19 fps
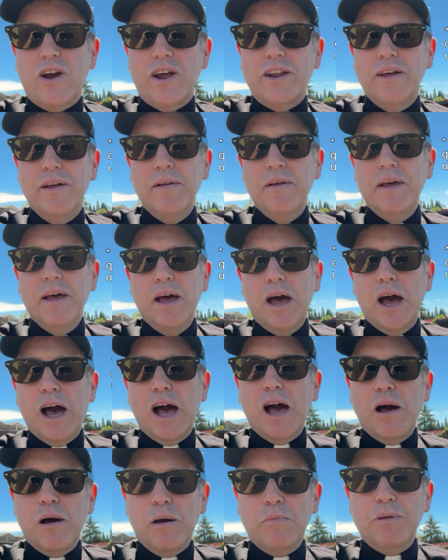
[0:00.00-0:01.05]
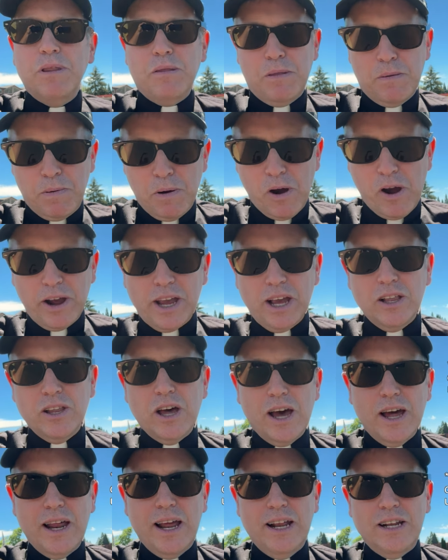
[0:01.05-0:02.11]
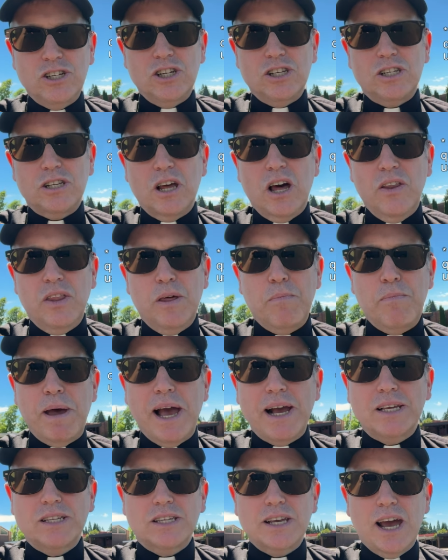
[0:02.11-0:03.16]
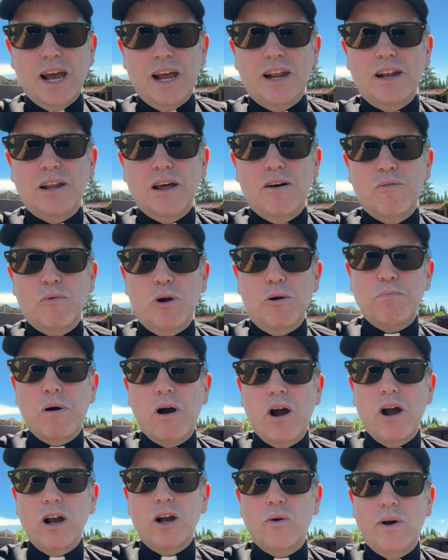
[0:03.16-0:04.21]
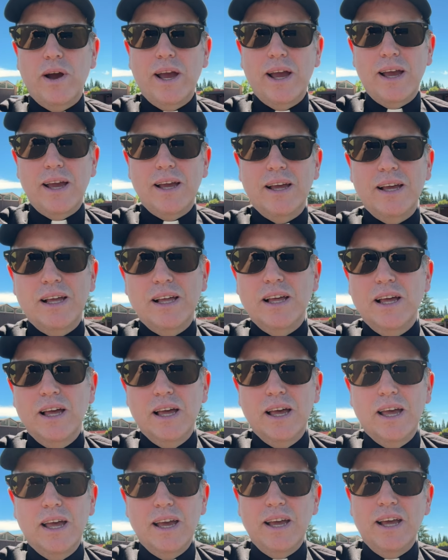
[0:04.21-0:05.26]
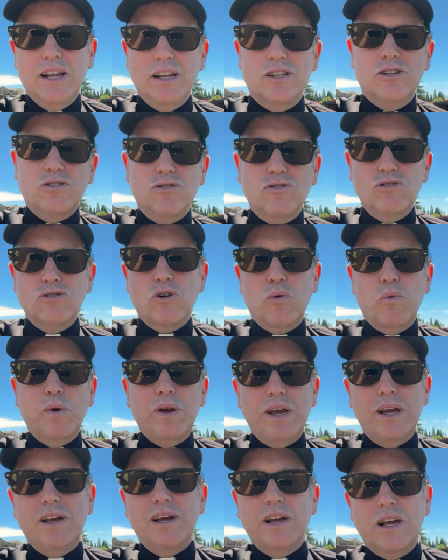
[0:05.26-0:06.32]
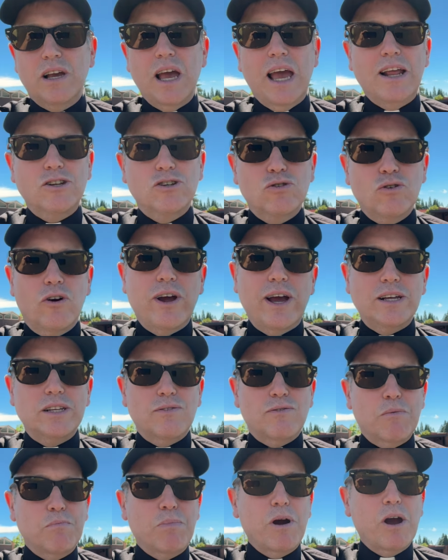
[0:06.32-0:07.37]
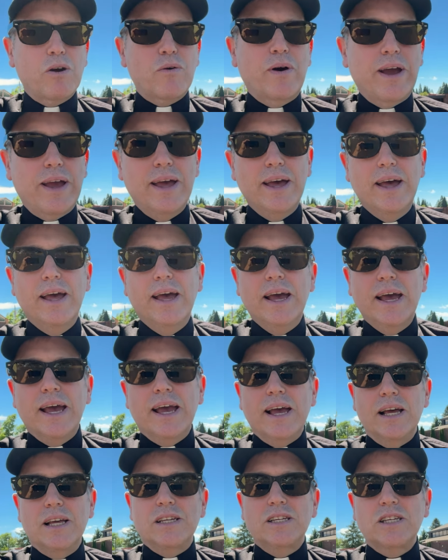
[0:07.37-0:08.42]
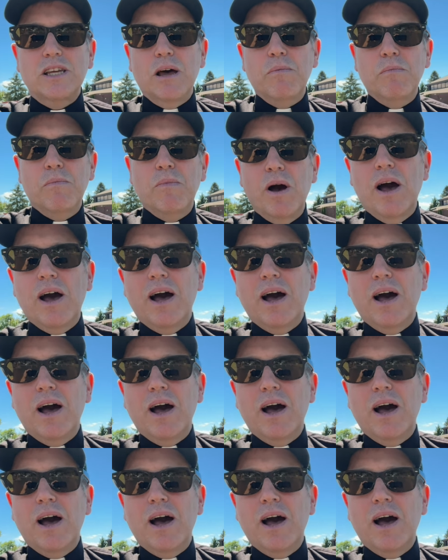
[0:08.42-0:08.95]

it. I'm in the parking lot, and just on the back side of where Parkway enters, or we enter or exit from Parkway, is some